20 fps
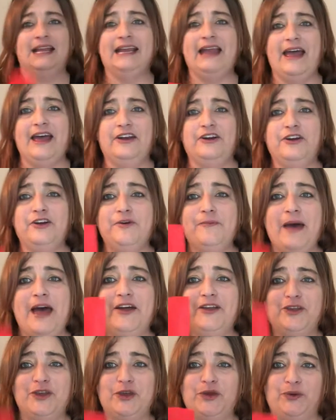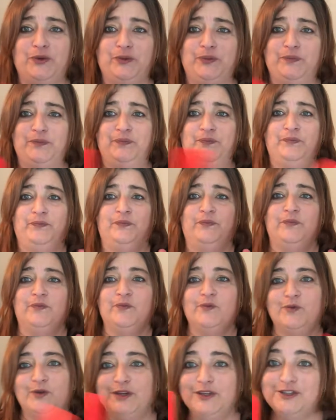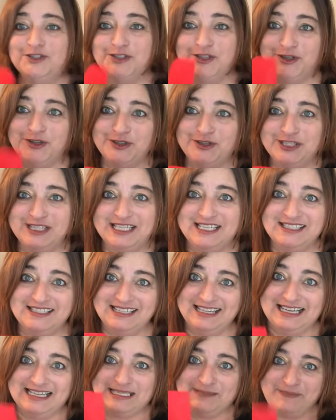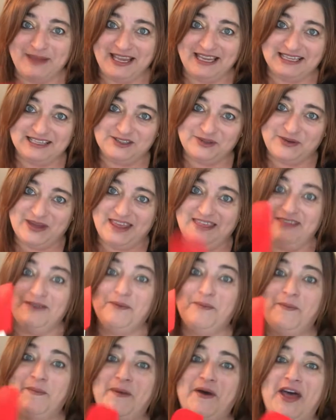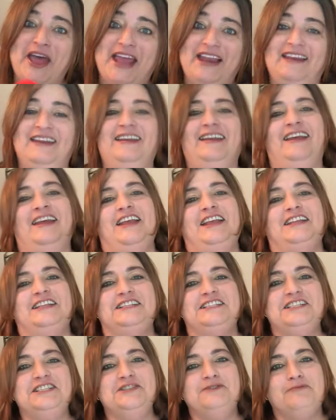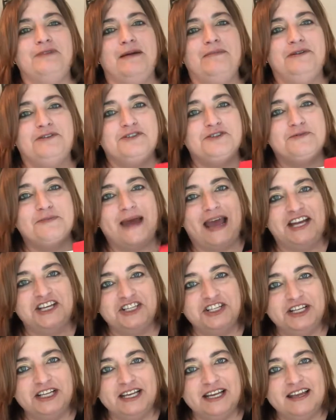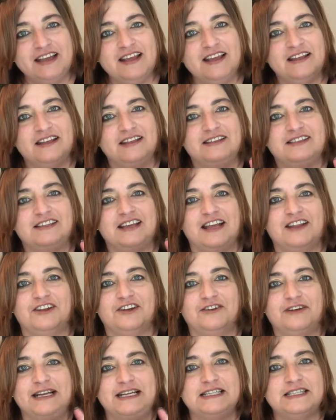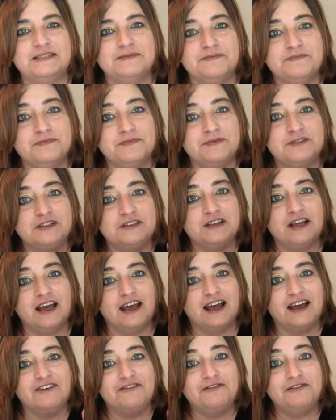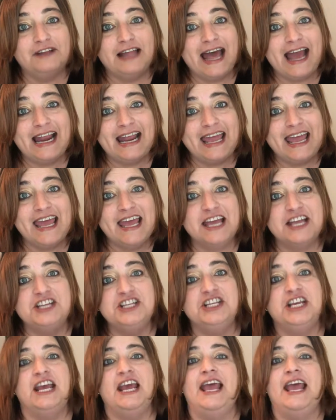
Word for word: Now, I don't know about you. We used to use these to get spinkins with, but this is the rubbler spatula. It's got the great uh, flat edge